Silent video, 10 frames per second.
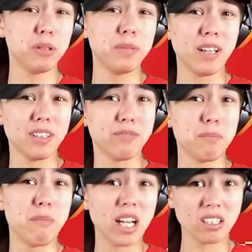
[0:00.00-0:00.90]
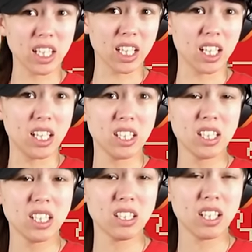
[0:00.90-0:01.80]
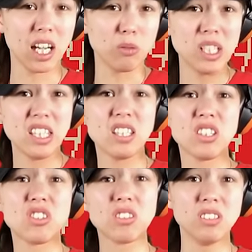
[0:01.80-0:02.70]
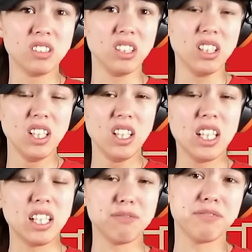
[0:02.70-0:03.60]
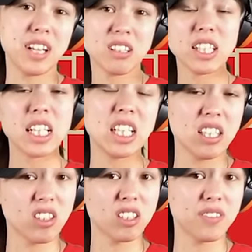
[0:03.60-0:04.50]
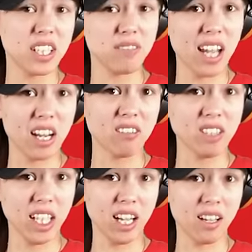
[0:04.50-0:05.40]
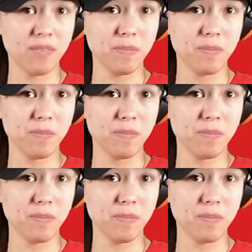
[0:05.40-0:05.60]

Belt of America. I went to school in a very conservative area.